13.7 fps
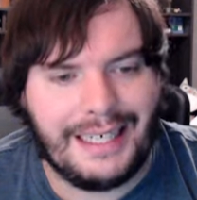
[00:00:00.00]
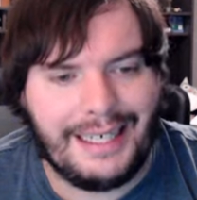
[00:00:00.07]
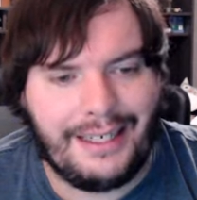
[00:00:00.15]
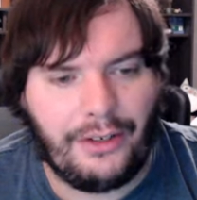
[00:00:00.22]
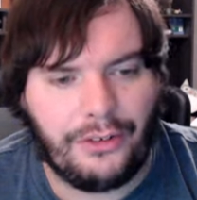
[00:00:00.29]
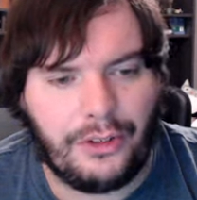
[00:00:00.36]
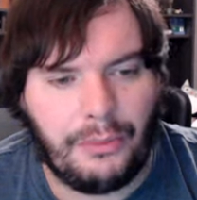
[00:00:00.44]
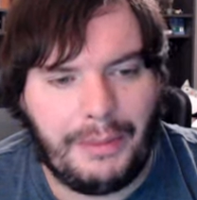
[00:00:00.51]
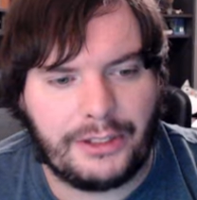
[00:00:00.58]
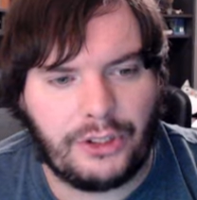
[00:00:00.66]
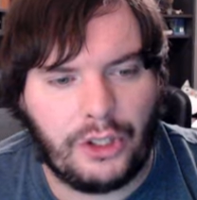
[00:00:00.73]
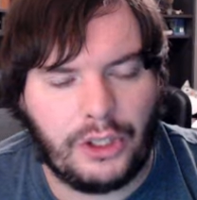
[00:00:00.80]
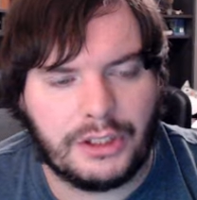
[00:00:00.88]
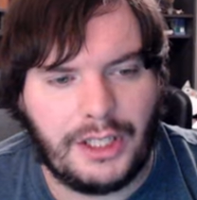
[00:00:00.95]
and also make
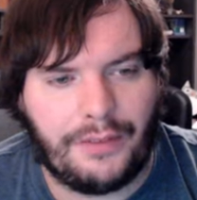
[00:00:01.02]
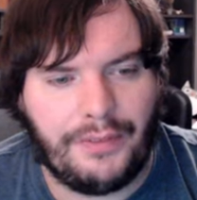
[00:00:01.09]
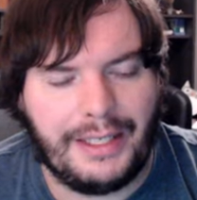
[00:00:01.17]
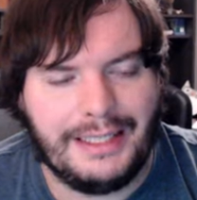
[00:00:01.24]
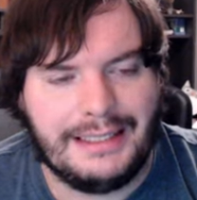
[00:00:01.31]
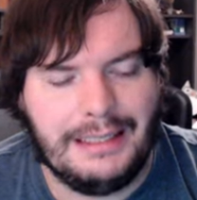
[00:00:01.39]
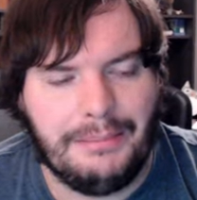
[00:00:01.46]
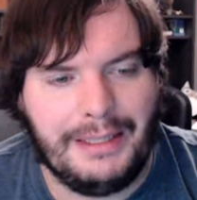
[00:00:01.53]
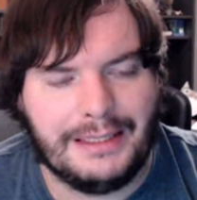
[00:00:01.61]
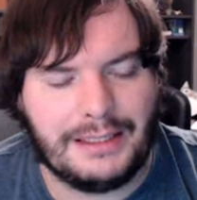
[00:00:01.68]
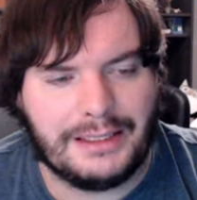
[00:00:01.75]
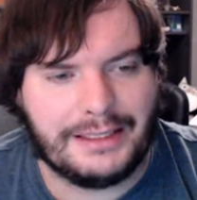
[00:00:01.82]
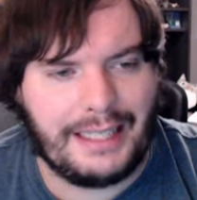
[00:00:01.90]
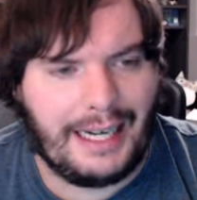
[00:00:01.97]
sure our stuff ETB's
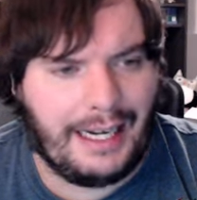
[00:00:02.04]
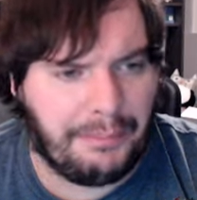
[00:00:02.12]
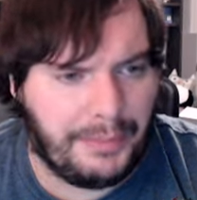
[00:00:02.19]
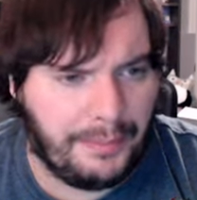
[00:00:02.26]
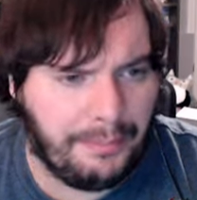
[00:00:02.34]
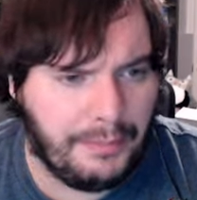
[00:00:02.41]
untapped.